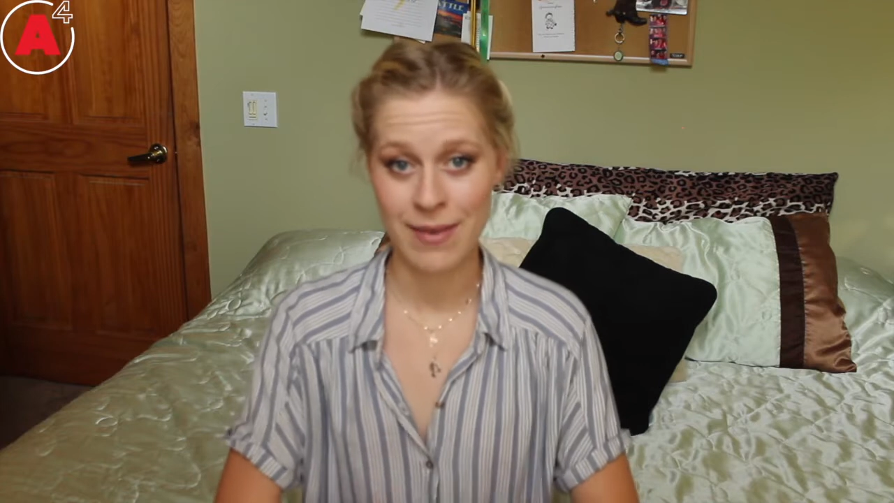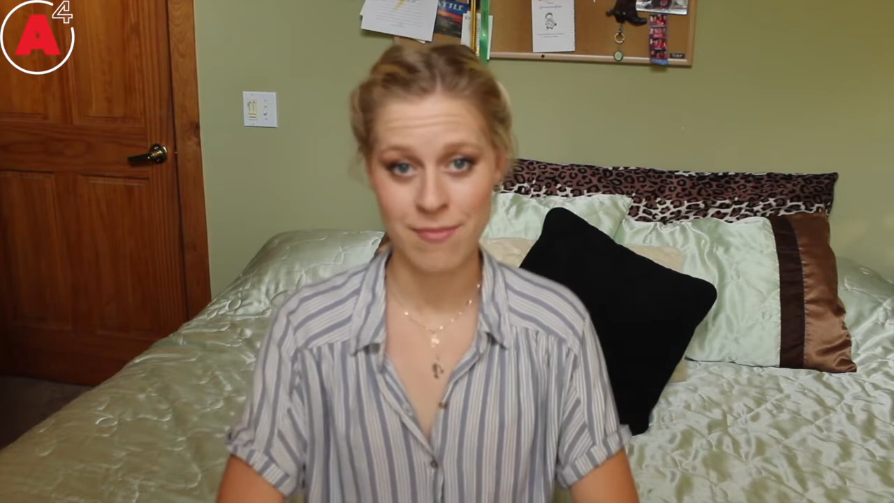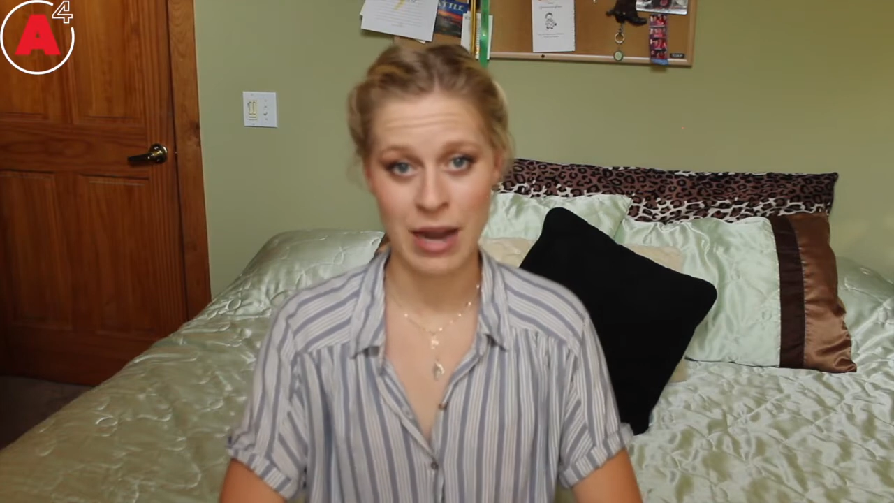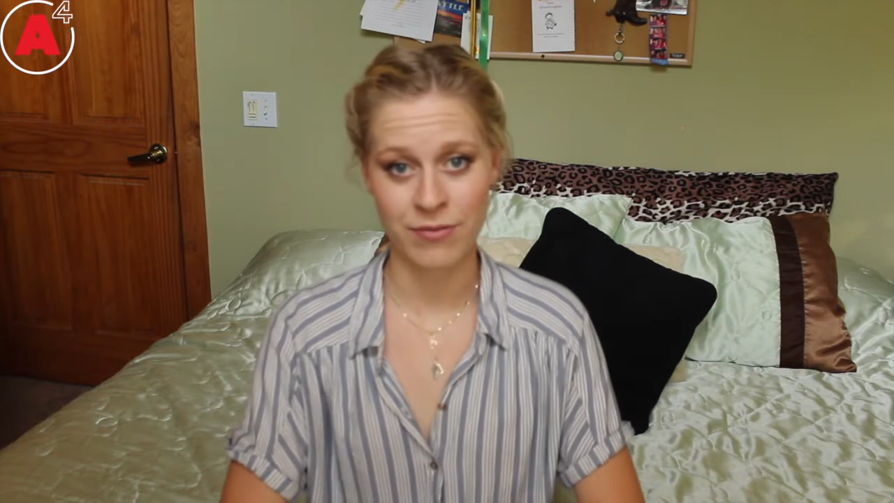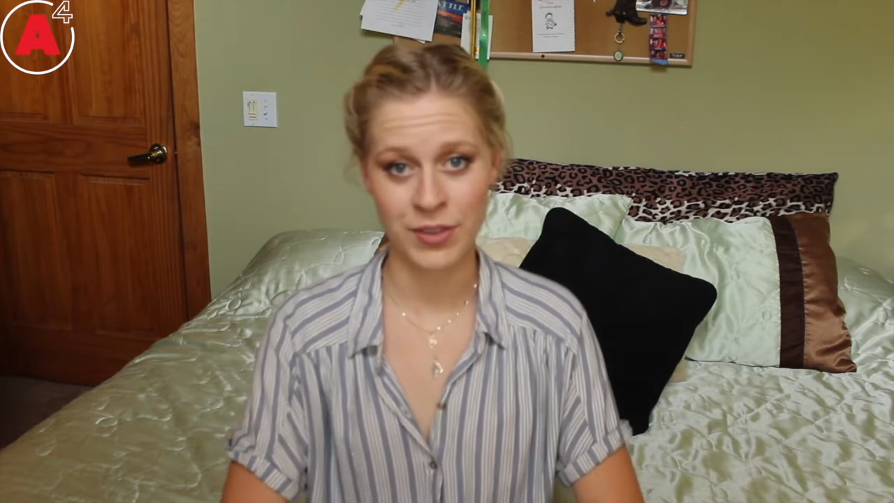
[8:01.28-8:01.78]

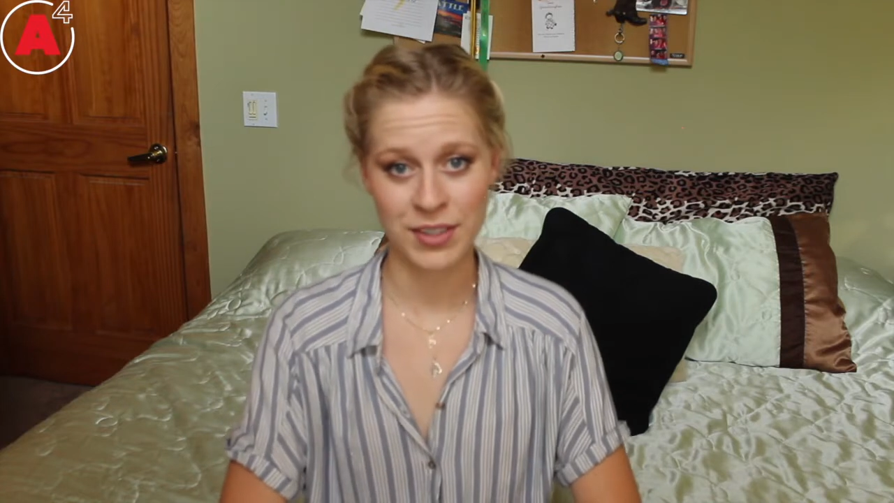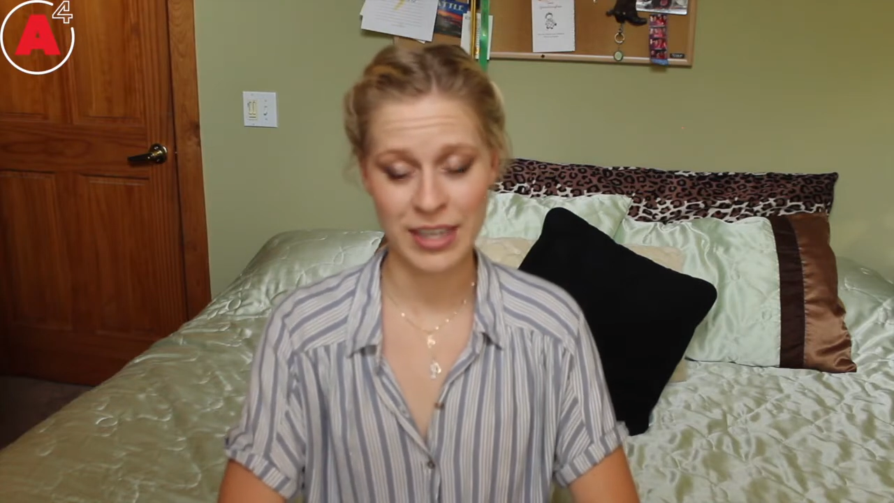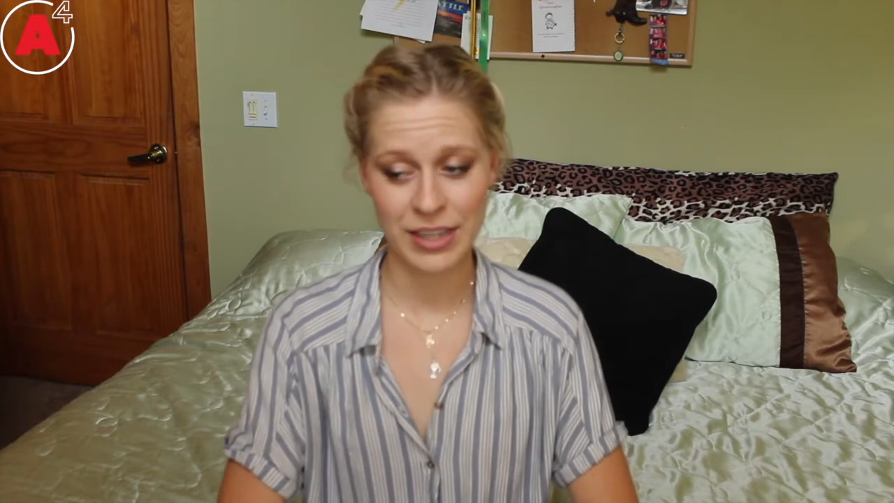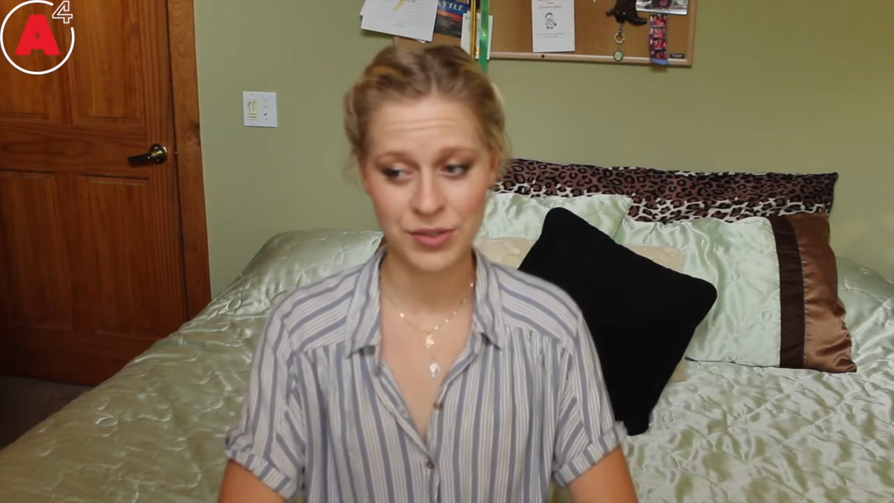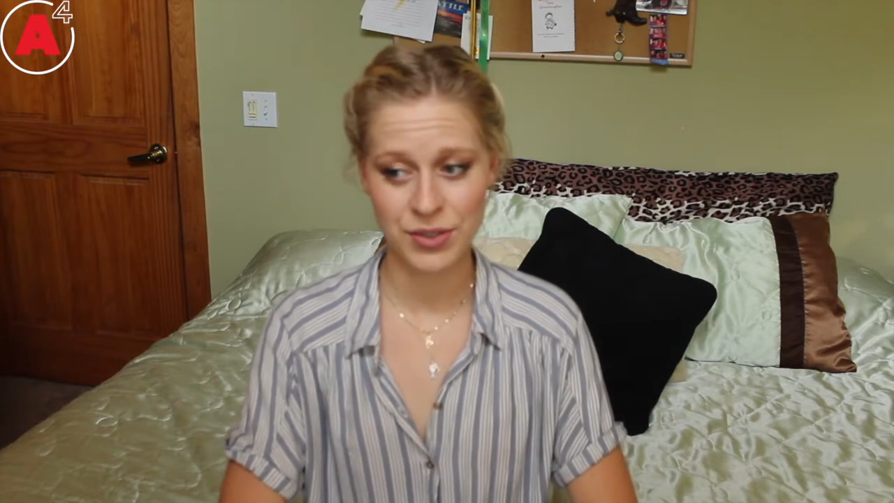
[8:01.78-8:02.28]
mindfulness
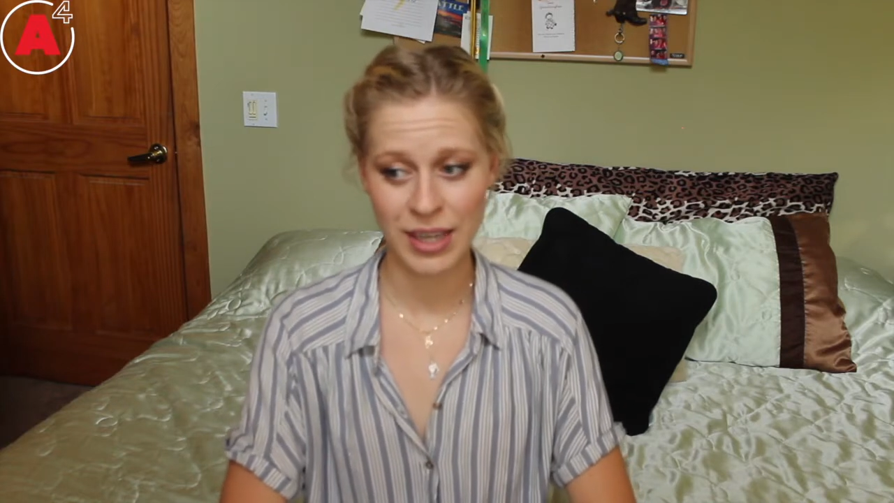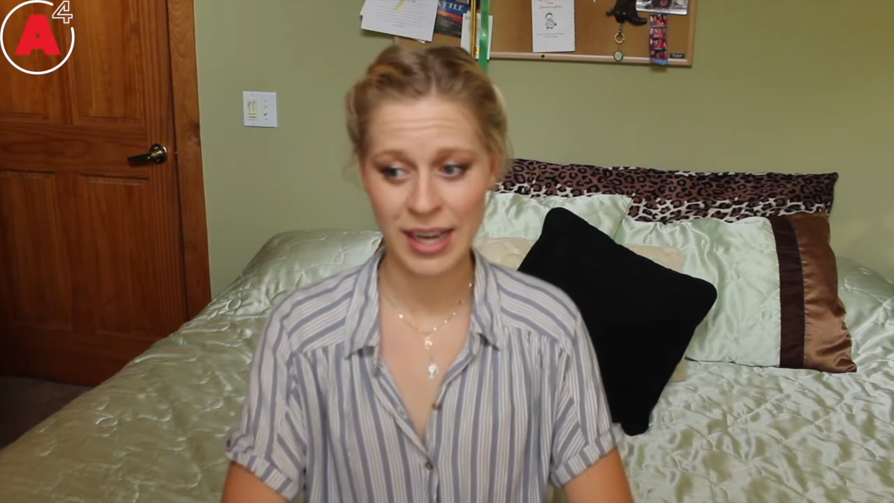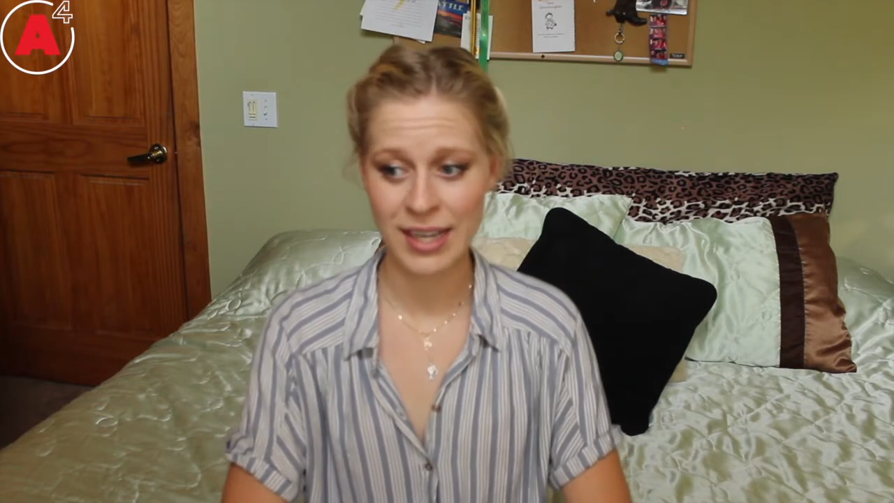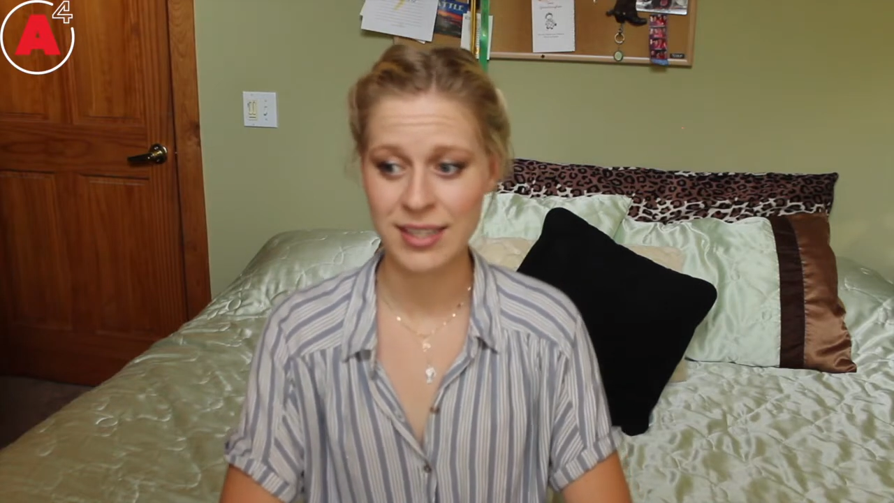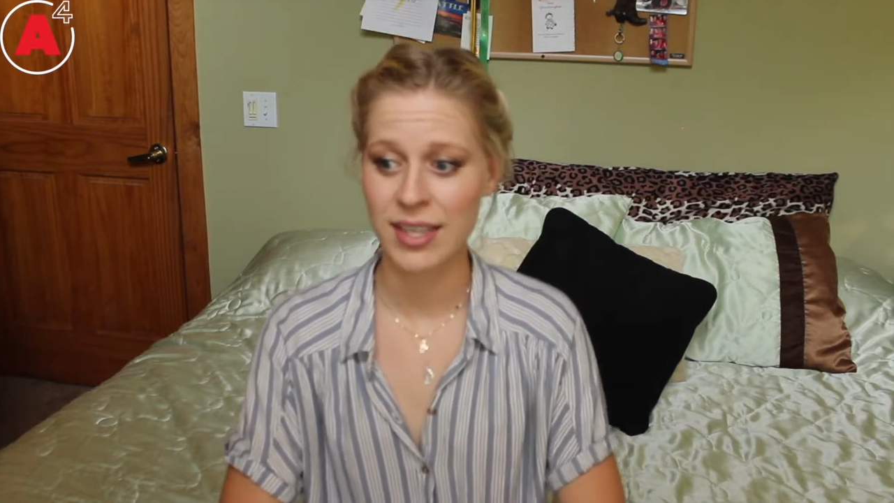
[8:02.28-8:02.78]

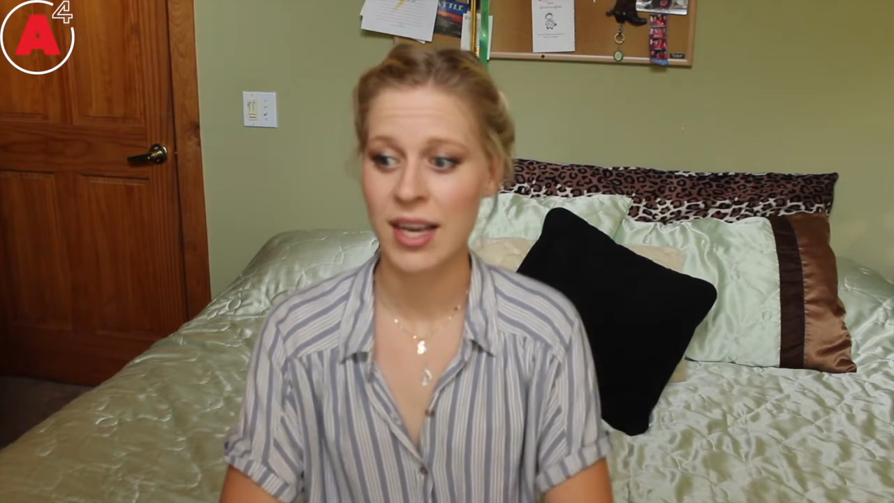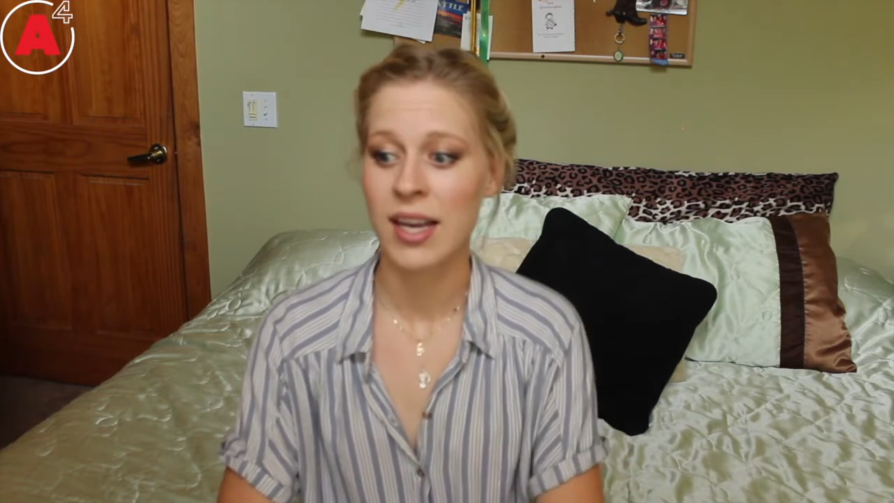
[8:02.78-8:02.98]
exercise.